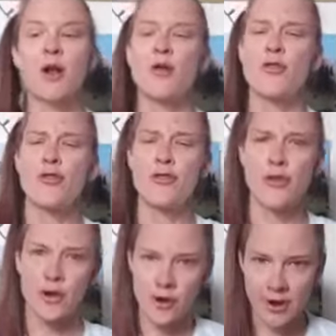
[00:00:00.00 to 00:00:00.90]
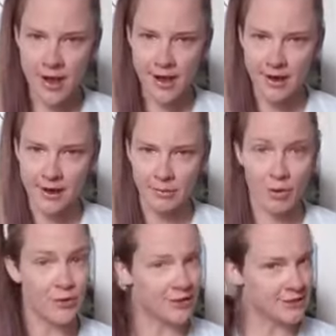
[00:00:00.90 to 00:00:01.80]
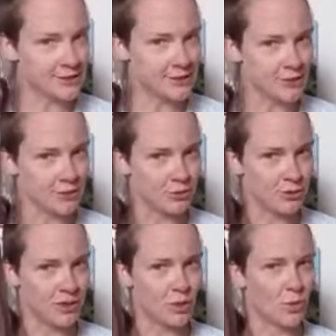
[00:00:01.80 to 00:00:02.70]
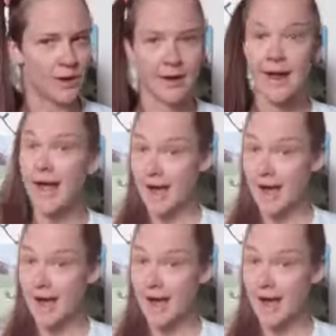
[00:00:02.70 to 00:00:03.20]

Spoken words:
third animal. This is a unique one.